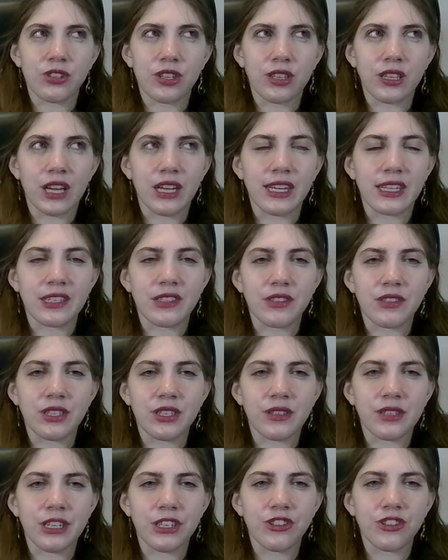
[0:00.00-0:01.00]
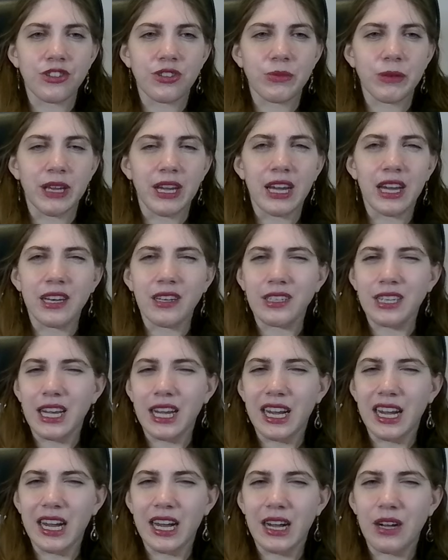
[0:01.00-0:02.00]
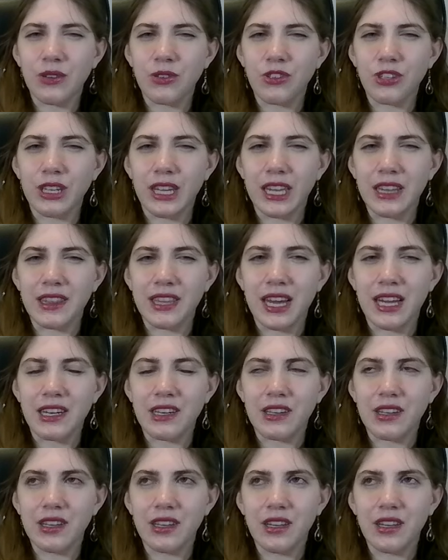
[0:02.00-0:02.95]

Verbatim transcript: a lot of considerations to be had on how to get that